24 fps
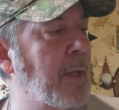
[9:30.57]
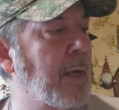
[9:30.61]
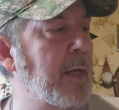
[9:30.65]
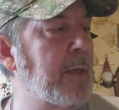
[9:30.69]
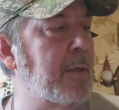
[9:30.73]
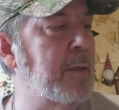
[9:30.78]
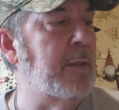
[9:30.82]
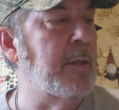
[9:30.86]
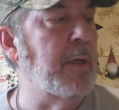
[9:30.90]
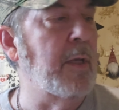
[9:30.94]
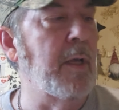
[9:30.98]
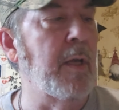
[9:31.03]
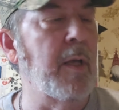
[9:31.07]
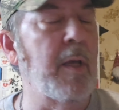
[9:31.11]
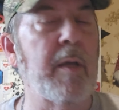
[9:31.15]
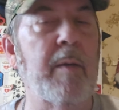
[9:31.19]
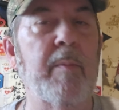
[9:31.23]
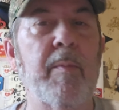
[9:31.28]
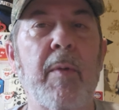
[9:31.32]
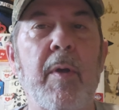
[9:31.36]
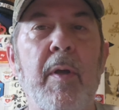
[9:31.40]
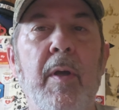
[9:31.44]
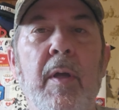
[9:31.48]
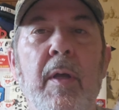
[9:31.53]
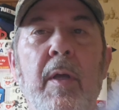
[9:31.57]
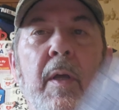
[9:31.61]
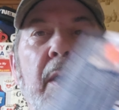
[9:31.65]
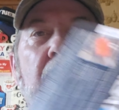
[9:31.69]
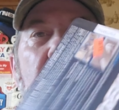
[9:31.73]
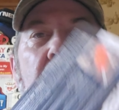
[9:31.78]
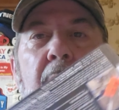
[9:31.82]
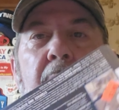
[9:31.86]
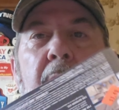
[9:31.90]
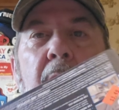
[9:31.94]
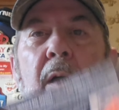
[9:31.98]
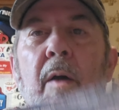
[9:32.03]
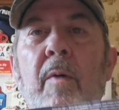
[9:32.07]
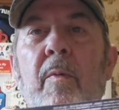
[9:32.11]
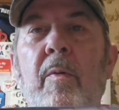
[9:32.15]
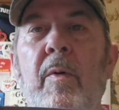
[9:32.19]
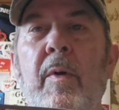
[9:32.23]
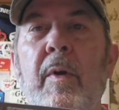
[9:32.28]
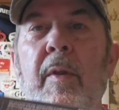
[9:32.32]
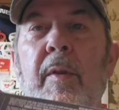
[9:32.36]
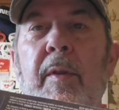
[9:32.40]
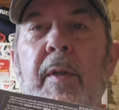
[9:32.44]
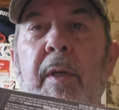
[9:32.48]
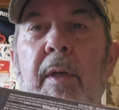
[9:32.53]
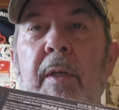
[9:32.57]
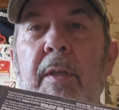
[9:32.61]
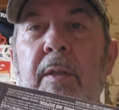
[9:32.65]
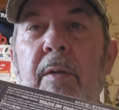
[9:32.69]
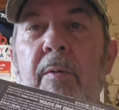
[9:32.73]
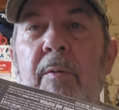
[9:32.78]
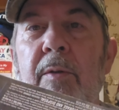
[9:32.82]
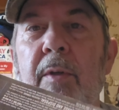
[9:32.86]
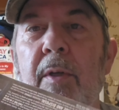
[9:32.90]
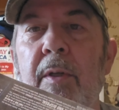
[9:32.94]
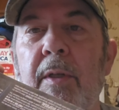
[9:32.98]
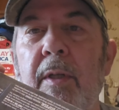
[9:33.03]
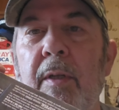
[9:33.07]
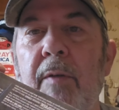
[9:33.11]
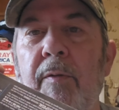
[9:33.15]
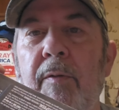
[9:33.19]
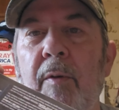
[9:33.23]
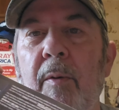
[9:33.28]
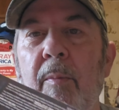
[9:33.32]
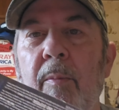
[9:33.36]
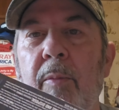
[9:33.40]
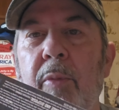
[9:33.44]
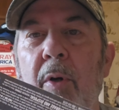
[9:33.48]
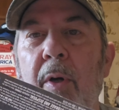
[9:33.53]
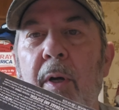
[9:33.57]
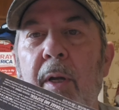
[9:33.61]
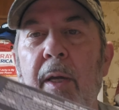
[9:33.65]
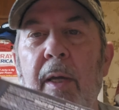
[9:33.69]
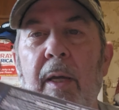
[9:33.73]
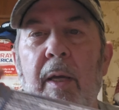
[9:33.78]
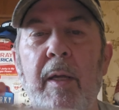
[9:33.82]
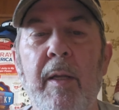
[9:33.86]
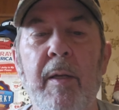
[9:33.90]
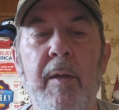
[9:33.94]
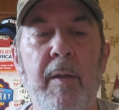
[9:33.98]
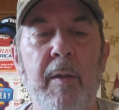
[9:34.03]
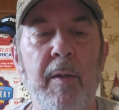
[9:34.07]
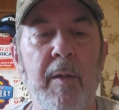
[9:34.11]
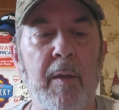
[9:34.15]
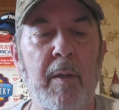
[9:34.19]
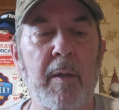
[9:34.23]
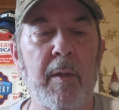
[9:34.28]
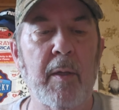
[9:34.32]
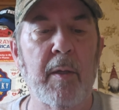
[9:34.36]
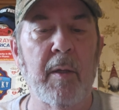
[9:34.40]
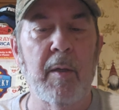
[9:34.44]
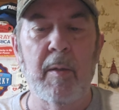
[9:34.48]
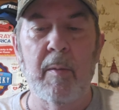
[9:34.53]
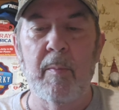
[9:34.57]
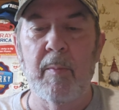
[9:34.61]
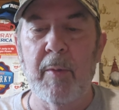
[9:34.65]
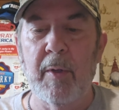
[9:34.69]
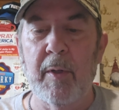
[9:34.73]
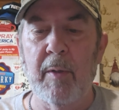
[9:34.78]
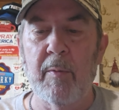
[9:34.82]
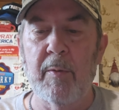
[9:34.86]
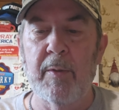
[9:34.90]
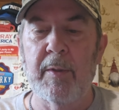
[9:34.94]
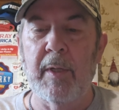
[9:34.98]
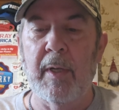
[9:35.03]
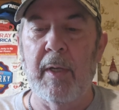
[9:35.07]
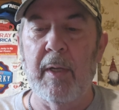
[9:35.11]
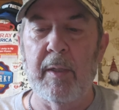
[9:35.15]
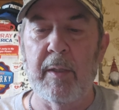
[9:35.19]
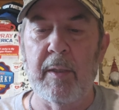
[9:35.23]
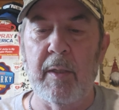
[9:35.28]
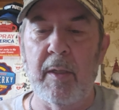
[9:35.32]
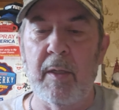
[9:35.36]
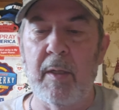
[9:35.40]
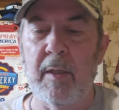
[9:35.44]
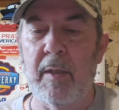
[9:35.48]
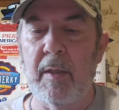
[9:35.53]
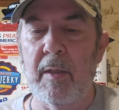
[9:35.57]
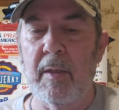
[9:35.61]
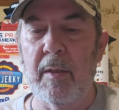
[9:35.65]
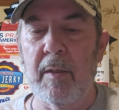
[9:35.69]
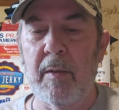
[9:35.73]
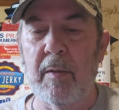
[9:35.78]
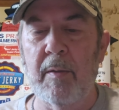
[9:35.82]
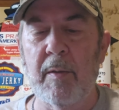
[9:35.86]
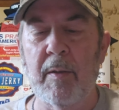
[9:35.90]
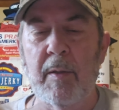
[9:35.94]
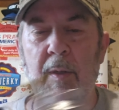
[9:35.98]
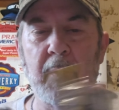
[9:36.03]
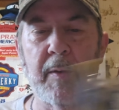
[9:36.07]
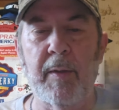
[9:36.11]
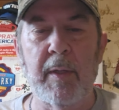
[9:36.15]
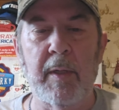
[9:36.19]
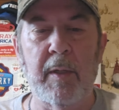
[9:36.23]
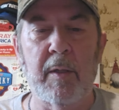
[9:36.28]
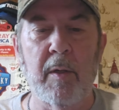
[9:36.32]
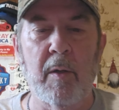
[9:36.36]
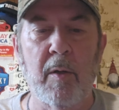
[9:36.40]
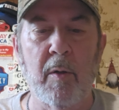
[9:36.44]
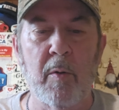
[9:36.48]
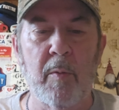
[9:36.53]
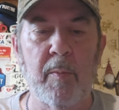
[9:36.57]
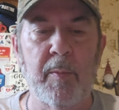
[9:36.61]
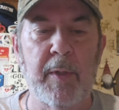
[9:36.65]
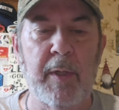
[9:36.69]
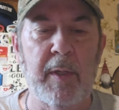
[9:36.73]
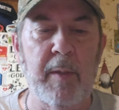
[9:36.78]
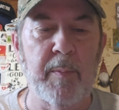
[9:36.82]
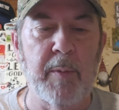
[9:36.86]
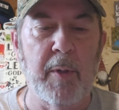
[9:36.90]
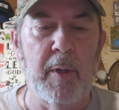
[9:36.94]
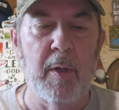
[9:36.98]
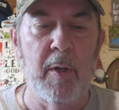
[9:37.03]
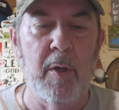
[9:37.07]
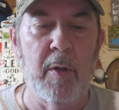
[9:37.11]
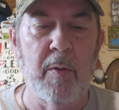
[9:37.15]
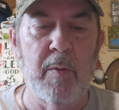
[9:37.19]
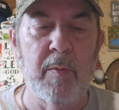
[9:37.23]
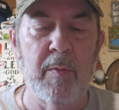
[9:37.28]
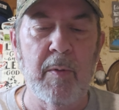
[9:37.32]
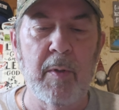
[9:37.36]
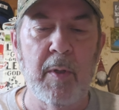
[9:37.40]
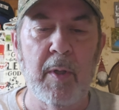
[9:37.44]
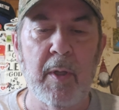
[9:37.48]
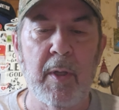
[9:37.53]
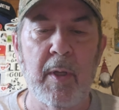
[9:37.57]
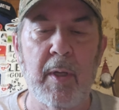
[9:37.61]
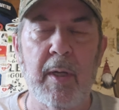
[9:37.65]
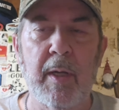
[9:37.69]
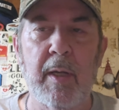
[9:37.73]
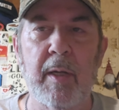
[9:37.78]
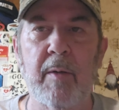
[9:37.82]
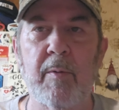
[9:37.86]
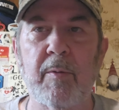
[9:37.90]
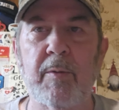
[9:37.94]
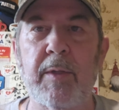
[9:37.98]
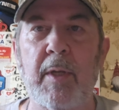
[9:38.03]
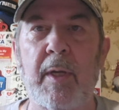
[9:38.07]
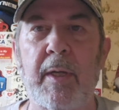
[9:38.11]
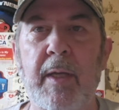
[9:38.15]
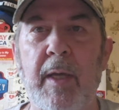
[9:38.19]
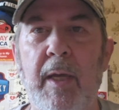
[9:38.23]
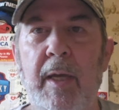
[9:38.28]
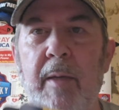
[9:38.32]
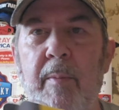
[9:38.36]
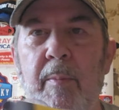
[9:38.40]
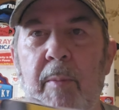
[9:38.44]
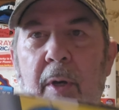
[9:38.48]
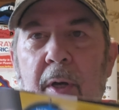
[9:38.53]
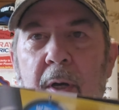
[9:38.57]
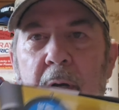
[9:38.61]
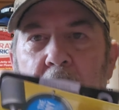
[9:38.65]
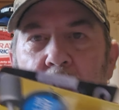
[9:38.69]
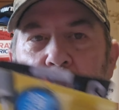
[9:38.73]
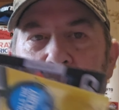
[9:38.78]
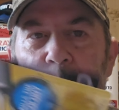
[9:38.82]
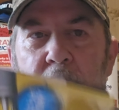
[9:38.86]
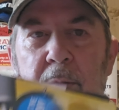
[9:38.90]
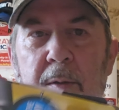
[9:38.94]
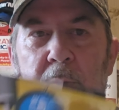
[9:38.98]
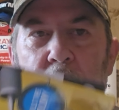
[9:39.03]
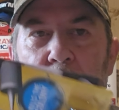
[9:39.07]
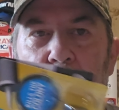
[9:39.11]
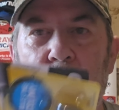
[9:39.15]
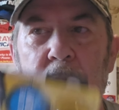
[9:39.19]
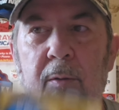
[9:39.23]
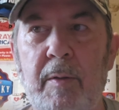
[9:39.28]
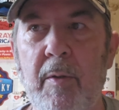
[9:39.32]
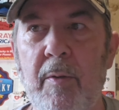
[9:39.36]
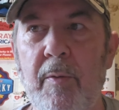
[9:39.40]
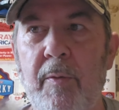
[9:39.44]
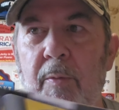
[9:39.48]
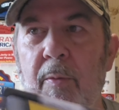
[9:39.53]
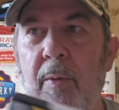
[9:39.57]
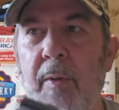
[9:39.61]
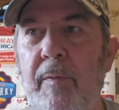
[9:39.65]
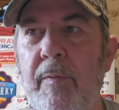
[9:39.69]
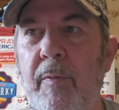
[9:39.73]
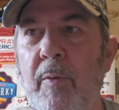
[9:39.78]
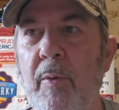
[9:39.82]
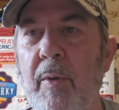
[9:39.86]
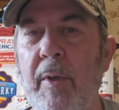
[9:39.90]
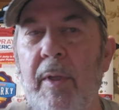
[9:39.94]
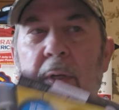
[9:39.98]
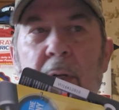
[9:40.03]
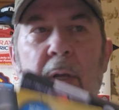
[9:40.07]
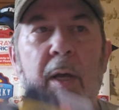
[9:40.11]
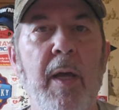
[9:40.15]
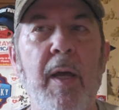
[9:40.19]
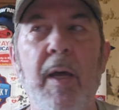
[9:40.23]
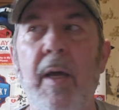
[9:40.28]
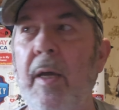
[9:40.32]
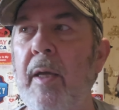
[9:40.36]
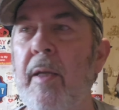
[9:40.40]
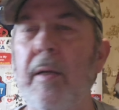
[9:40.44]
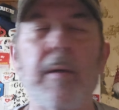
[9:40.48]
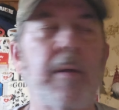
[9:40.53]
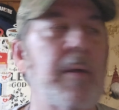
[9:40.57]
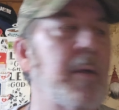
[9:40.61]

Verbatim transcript: last time I got one of these, it was a different brand, but it was at I think Home Depot, and it was like $8. So $3.49. I don't